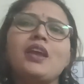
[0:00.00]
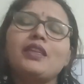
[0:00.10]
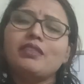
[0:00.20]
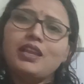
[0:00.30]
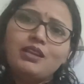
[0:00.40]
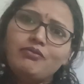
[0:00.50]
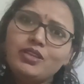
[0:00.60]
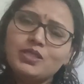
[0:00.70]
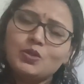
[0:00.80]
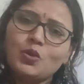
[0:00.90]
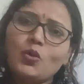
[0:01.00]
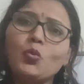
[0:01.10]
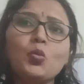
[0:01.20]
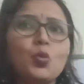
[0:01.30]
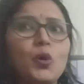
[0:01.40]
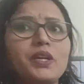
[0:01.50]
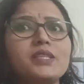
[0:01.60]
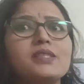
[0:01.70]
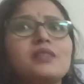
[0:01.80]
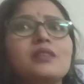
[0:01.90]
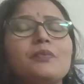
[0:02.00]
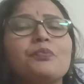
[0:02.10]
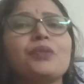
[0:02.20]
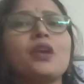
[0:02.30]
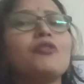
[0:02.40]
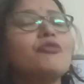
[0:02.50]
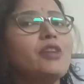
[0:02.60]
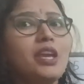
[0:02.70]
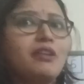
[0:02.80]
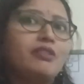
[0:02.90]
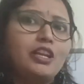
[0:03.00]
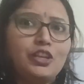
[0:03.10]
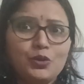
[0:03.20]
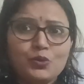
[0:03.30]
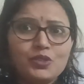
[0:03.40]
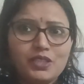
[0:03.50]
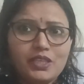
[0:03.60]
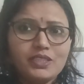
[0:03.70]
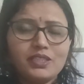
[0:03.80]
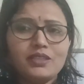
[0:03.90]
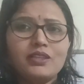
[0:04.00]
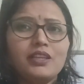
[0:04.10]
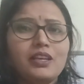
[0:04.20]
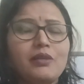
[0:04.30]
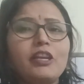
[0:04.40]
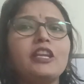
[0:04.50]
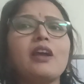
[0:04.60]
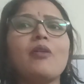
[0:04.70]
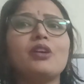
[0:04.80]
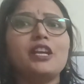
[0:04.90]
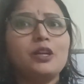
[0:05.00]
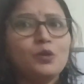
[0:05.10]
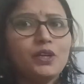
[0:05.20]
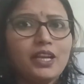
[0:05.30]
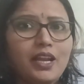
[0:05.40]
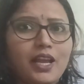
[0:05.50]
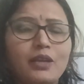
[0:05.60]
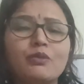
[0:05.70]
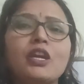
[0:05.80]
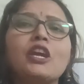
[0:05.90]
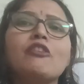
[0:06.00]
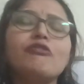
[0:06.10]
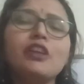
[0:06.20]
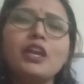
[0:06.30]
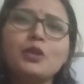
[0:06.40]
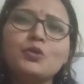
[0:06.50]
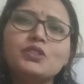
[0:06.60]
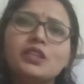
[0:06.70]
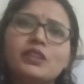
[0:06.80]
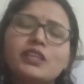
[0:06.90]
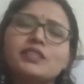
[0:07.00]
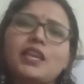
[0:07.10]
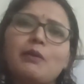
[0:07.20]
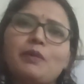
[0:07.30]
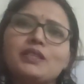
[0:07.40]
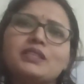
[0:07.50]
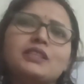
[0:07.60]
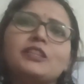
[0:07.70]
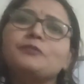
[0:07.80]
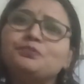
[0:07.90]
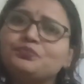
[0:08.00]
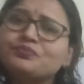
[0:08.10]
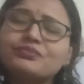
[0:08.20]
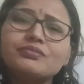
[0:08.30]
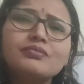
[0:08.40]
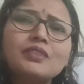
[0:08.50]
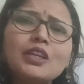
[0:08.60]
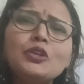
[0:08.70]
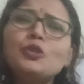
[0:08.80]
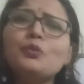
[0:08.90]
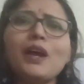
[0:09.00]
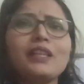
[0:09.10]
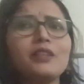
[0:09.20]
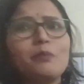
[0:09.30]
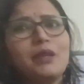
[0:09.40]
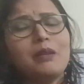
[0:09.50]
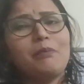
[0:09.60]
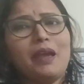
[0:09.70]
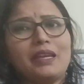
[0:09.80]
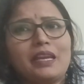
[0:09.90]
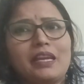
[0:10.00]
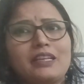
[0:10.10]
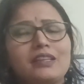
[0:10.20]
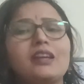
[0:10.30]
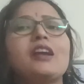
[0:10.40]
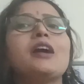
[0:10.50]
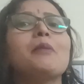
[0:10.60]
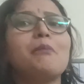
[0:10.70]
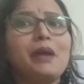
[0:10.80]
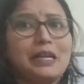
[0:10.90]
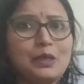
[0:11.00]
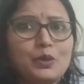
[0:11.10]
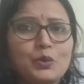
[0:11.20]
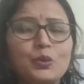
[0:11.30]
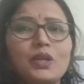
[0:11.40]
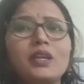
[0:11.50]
Then we saw what is the where we use this in our day-to-day life. We are using this capacity to buy the milk packet, petrol,